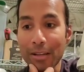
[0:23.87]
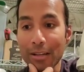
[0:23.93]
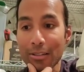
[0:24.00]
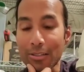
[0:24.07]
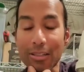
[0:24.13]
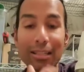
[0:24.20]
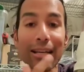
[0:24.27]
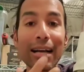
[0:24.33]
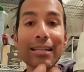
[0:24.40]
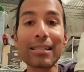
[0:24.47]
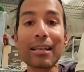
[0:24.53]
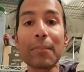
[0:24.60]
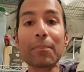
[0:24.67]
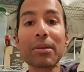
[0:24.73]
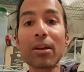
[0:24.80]
the guys
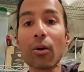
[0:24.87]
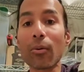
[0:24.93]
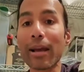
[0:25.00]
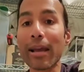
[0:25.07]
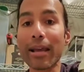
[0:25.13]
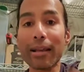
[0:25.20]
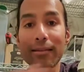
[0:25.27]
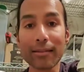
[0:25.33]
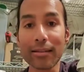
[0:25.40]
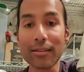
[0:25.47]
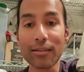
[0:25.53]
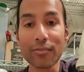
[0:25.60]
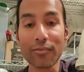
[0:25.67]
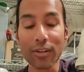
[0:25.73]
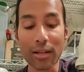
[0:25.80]
at POA. They did
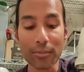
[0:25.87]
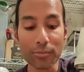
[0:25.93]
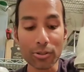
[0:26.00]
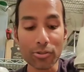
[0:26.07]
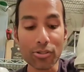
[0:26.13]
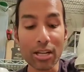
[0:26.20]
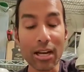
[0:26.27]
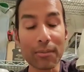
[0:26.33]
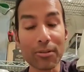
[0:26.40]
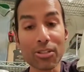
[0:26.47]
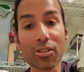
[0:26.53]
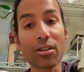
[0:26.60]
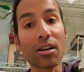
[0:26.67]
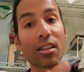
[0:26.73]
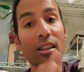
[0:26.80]
a phenomenal job. It
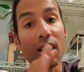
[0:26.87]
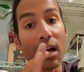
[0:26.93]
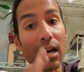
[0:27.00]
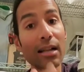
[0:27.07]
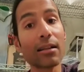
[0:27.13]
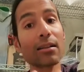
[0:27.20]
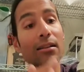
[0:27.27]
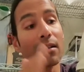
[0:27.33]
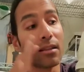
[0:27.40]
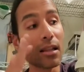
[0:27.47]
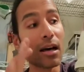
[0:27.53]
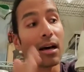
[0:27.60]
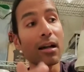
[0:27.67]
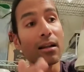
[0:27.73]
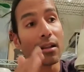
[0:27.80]
took a lot
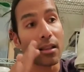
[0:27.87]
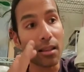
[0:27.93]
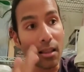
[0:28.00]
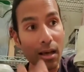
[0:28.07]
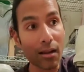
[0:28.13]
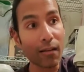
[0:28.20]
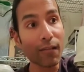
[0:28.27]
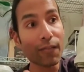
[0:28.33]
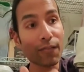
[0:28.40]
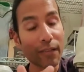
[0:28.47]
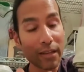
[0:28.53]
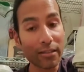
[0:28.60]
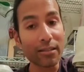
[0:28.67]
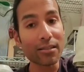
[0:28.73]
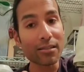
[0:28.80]
of
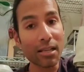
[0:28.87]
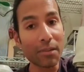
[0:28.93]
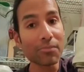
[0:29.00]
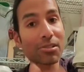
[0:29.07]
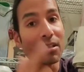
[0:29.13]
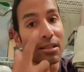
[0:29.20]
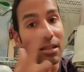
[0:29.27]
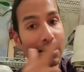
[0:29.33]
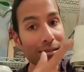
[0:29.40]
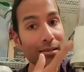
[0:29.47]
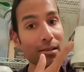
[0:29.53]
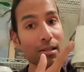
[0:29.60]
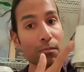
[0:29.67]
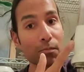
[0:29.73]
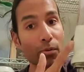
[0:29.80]
failed attempts to get to
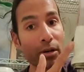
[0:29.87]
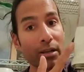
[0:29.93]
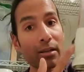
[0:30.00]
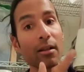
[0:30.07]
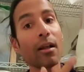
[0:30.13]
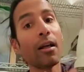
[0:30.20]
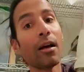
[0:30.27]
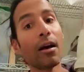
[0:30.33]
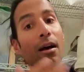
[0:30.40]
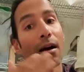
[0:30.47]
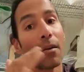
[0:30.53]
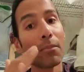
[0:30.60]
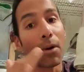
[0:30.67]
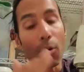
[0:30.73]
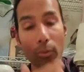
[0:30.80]
this point,
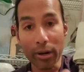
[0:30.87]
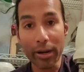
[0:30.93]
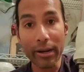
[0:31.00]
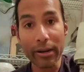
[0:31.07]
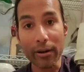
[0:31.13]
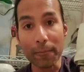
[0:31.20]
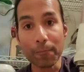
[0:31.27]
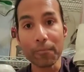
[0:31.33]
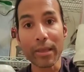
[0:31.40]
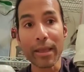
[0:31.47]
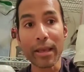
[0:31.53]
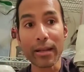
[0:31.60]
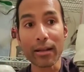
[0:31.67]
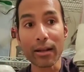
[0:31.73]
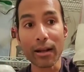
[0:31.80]
but we're here,
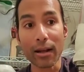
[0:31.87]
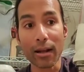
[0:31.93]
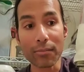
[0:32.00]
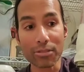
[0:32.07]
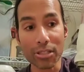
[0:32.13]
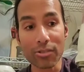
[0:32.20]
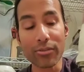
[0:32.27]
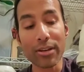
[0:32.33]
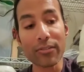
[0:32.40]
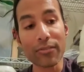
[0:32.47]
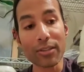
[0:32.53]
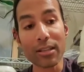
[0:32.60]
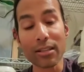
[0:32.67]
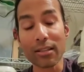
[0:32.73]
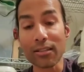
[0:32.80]
and I'm just grateful
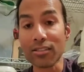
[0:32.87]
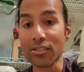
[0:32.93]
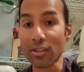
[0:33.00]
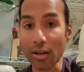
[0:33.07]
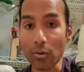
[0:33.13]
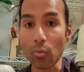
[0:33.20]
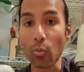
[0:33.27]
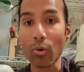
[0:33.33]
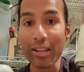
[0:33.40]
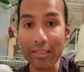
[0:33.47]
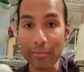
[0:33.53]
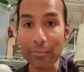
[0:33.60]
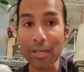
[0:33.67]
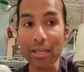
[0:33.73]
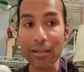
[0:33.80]
that they stuck with
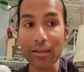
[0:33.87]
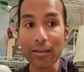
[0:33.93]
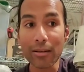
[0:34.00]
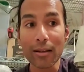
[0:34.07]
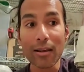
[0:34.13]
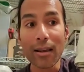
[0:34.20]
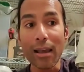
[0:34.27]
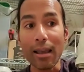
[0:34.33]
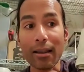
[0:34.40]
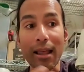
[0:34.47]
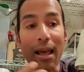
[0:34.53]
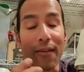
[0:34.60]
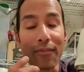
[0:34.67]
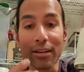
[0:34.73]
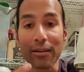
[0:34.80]
me and
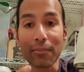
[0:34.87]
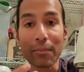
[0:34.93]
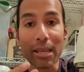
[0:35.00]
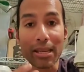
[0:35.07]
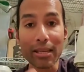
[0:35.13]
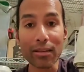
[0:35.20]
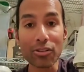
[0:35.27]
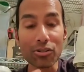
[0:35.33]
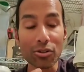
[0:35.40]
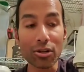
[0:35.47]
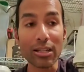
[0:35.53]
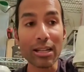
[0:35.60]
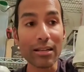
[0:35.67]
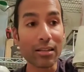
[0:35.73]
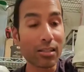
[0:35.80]
making sure
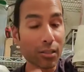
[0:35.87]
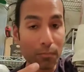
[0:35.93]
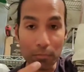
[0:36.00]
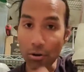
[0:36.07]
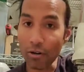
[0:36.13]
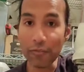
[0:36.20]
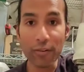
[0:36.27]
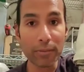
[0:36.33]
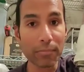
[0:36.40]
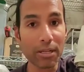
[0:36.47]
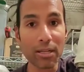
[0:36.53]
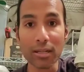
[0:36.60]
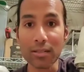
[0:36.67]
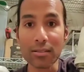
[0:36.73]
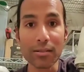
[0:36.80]
that it is perfect,
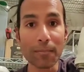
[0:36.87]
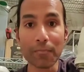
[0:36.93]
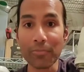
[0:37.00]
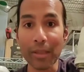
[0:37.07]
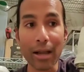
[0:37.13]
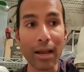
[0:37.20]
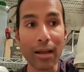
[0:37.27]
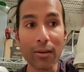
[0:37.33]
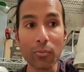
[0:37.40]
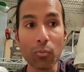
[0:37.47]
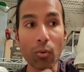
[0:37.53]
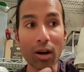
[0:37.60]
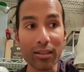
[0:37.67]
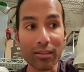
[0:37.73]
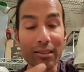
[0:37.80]
because I
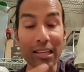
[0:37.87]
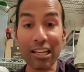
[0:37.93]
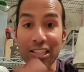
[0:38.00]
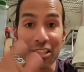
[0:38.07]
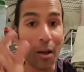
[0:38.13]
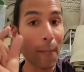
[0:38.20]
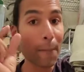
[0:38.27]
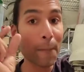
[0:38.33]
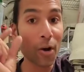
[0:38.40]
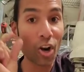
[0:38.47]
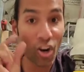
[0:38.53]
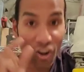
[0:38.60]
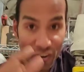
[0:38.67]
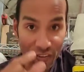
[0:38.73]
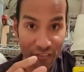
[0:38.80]
want things
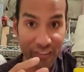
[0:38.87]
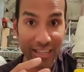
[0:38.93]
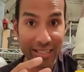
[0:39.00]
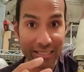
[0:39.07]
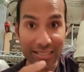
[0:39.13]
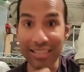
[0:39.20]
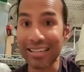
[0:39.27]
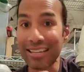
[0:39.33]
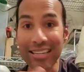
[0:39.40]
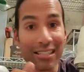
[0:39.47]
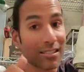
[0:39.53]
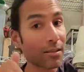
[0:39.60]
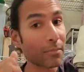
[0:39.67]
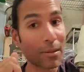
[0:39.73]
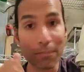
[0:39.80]
perfect. It needs
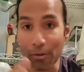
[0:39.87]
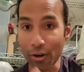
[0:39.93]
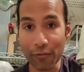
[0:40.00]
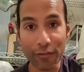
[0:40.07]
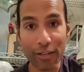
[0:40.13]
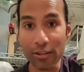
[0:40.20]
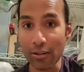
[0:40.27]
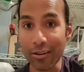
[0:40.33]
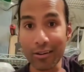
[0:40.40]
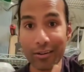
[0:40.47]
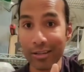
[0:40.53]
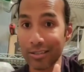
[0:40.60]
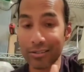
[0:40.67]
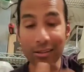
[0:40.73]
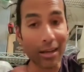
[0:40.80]
to be perfect. Oh,
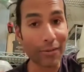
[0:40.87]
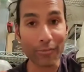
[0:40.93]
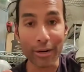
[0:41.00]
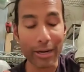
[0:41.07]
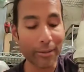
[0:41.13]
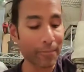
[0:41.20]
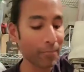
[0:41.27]
it's not right.